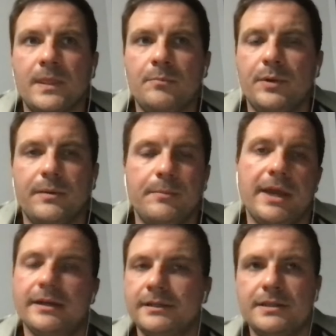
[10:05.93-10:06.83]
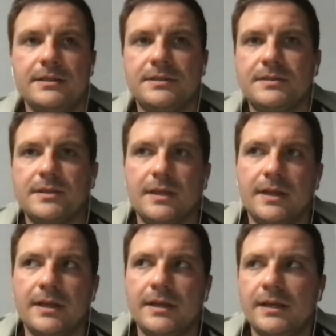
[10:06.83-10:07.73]
But man, he's
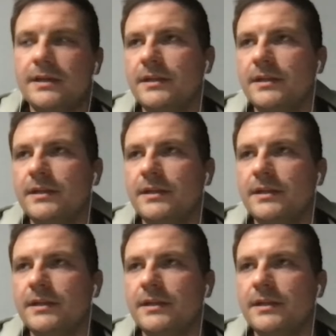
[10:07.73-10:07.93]
it,